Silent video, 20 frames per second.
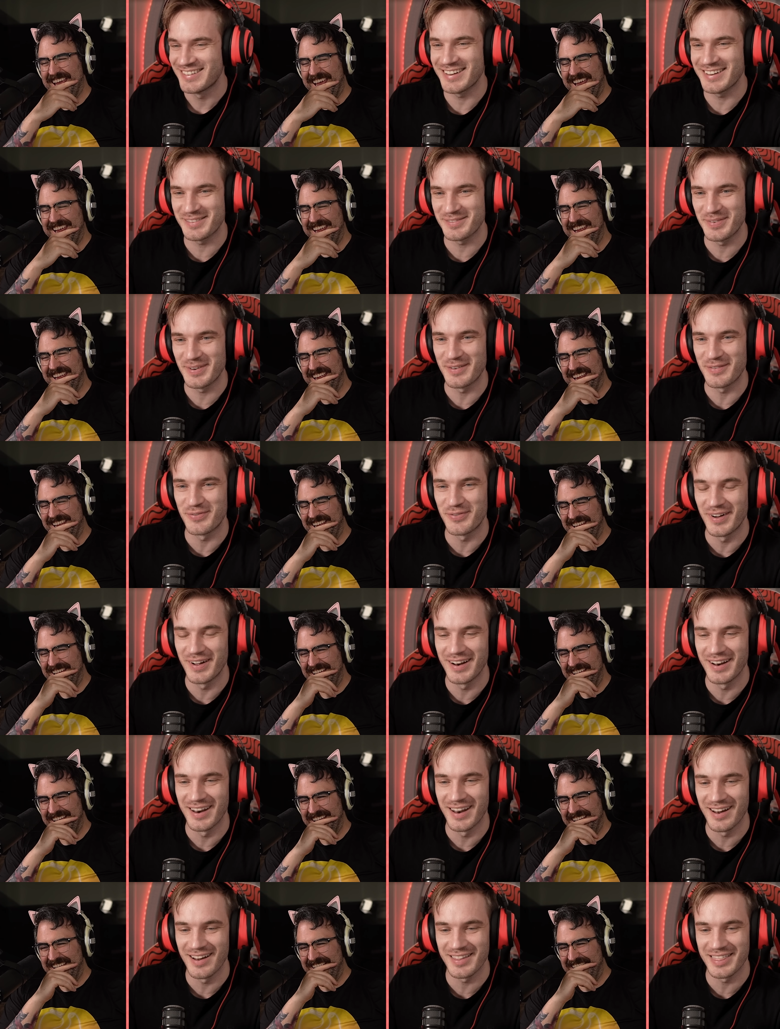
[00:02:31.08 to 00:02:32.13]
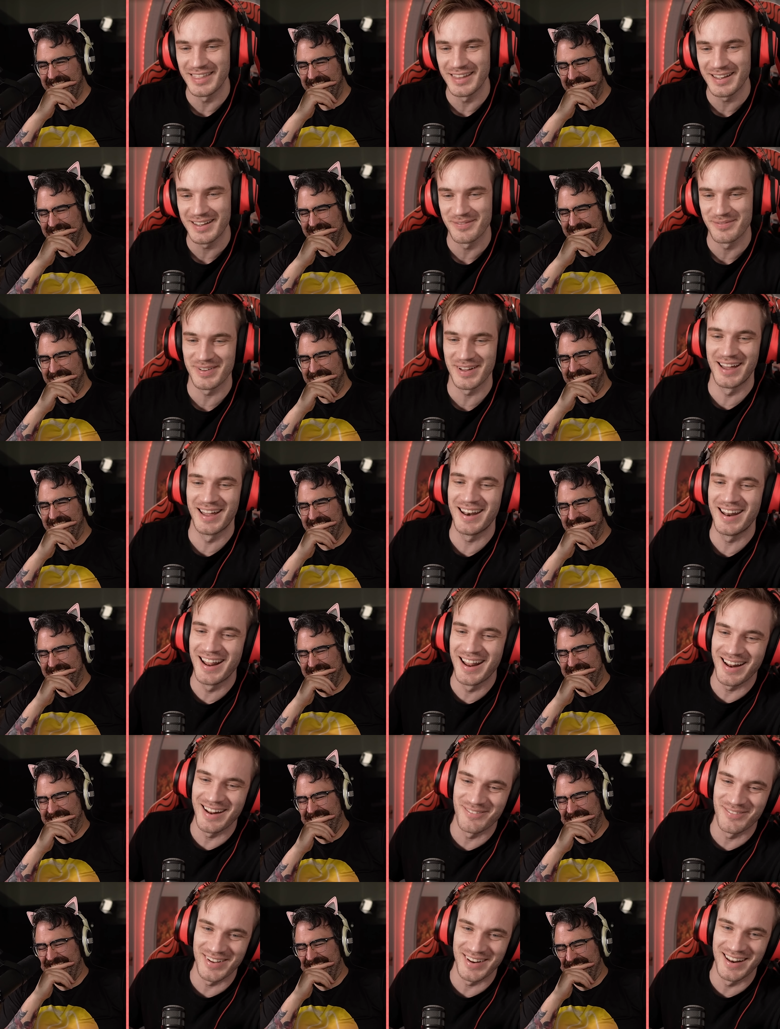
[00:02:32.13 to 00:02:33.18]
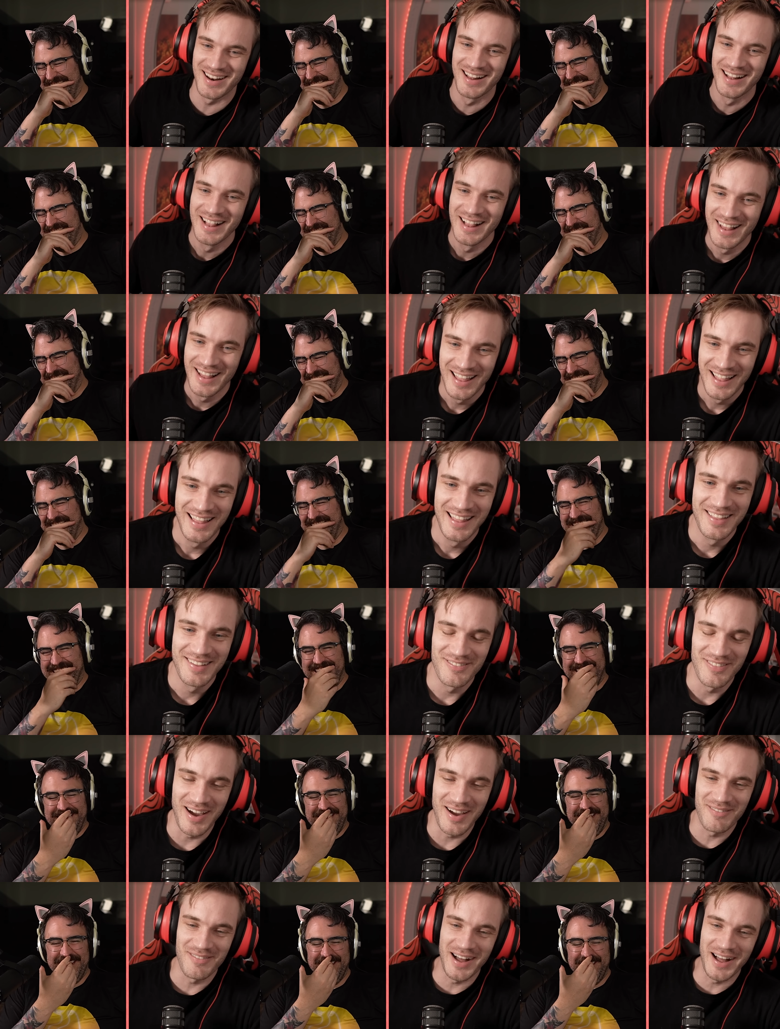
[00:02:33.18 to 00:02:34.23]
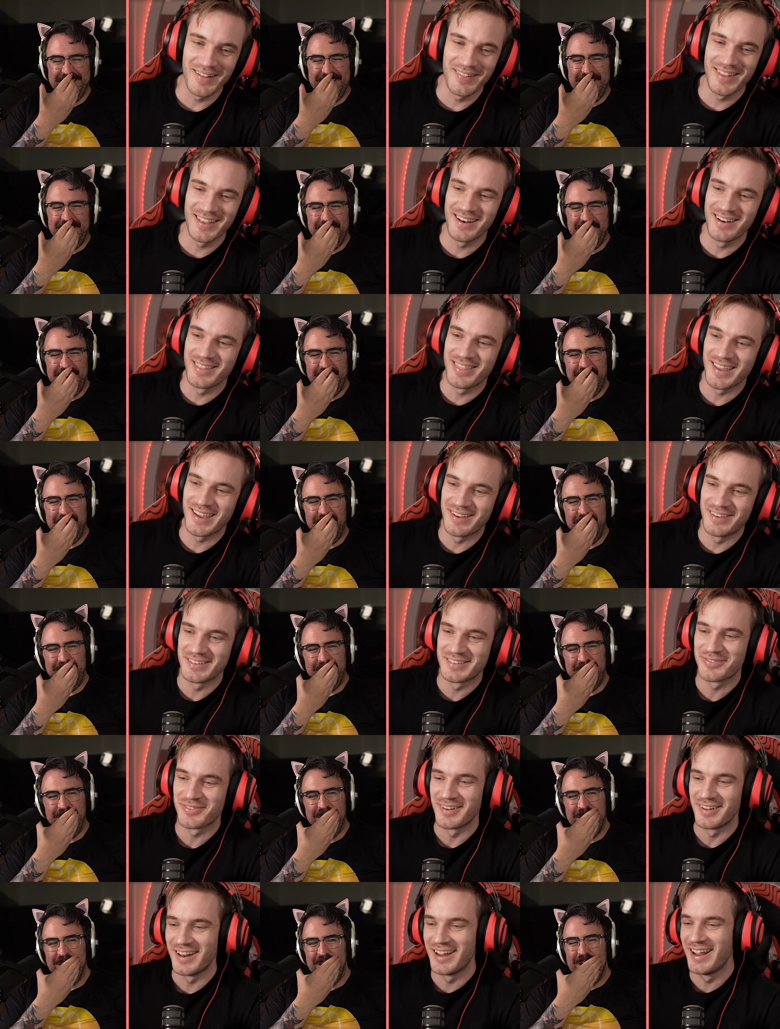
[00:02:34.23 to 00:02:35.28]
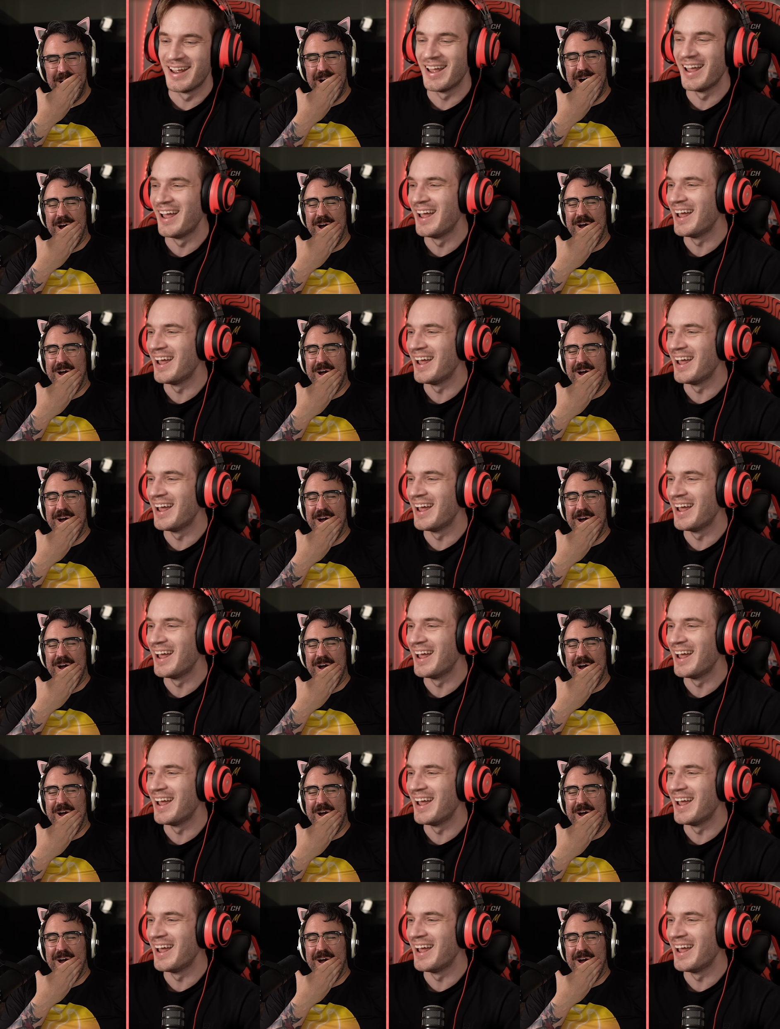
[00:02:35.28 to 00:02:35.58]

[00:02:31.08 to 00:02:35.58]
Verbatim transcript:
Speaker 1: actually pretty funny now I think about it, but my mom didn't think it was funny.